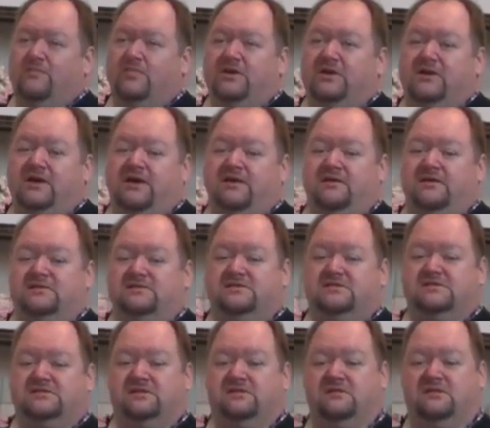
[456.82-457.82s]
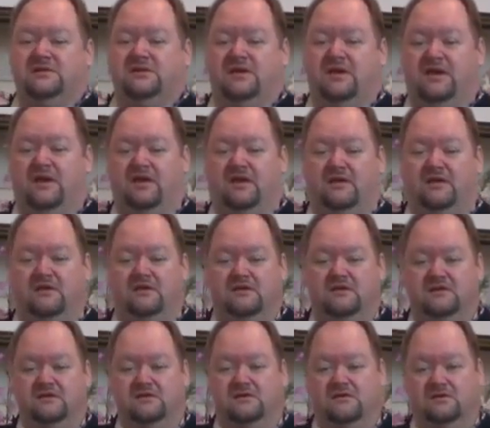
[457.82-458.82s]
but not necessarily a
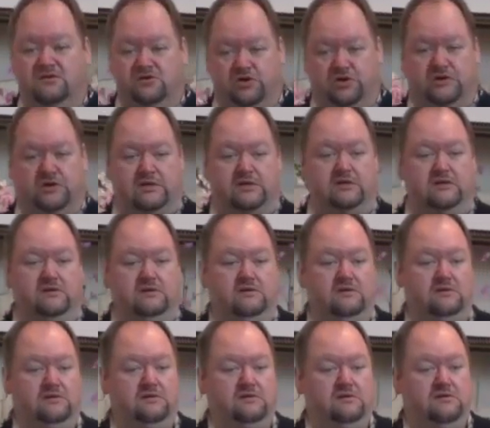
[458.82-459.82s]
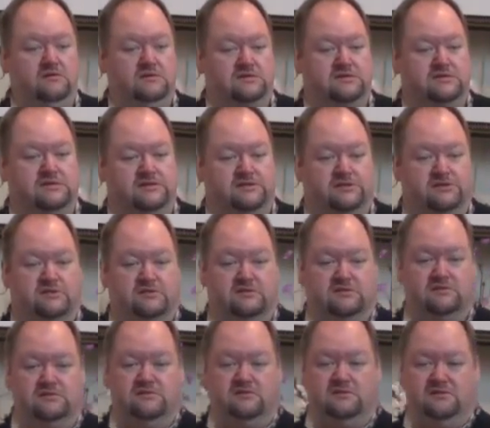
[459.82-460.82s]
good decision.
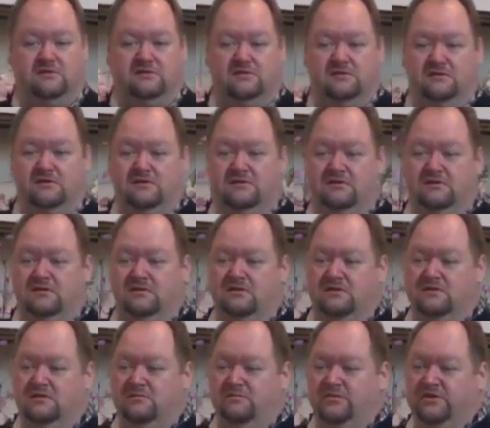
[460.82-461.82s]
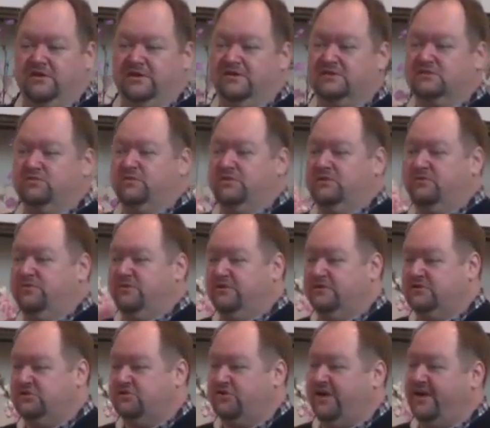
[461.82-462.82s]
Because when we're
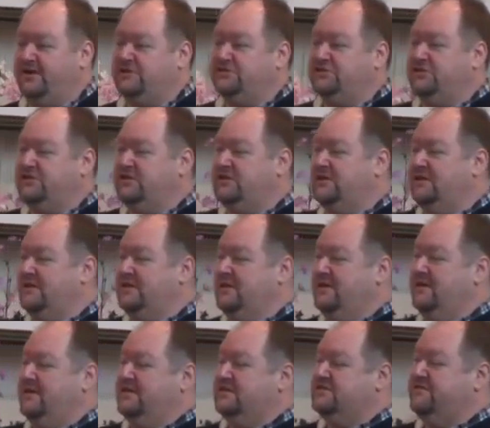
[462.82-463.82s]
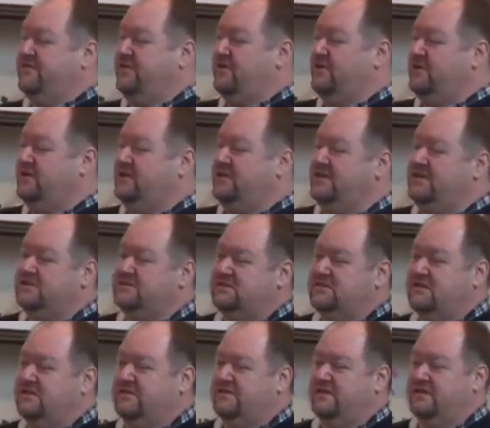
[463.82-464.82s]
in tragedy, it is very
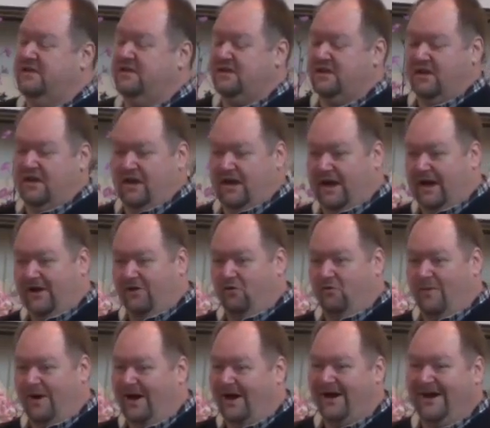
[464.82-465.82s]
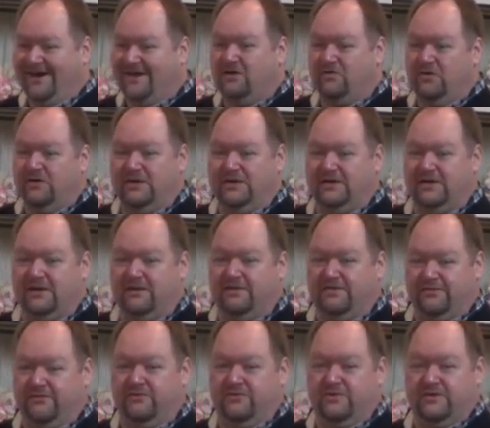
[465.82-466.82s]
easy to think, how am I going to get
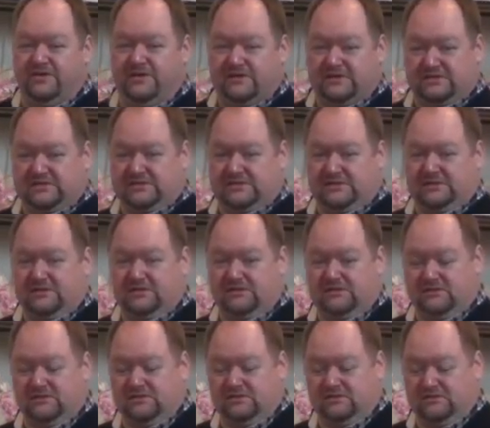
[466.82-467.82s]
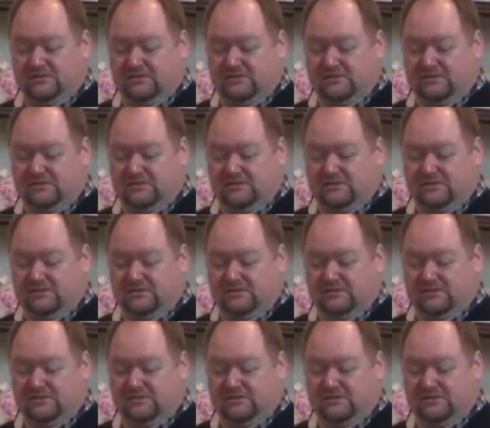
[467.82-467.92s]
through this?